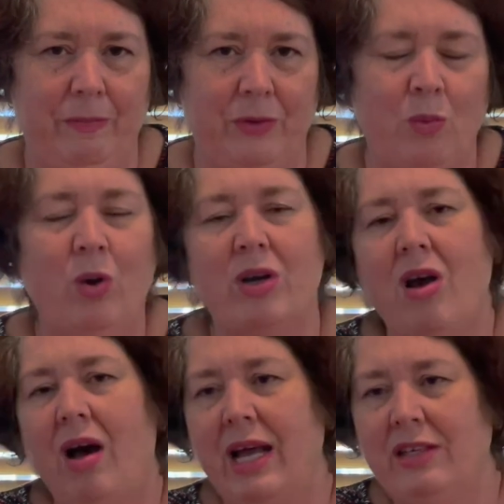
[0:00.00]
What
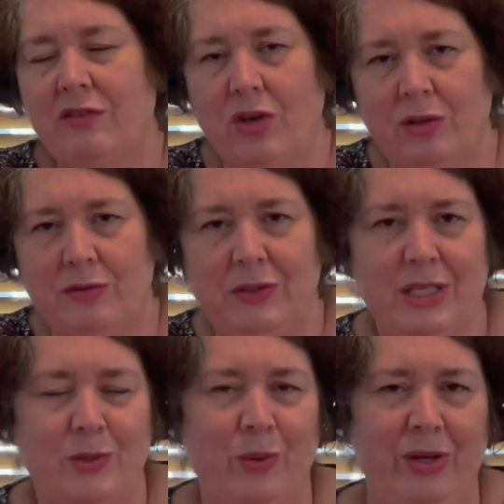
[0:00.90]
kind of
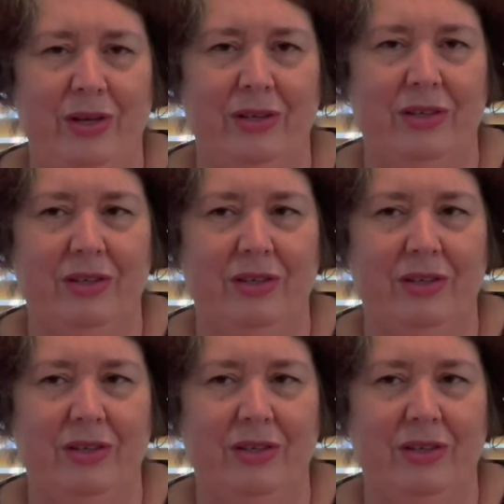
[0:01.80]
conflicts work?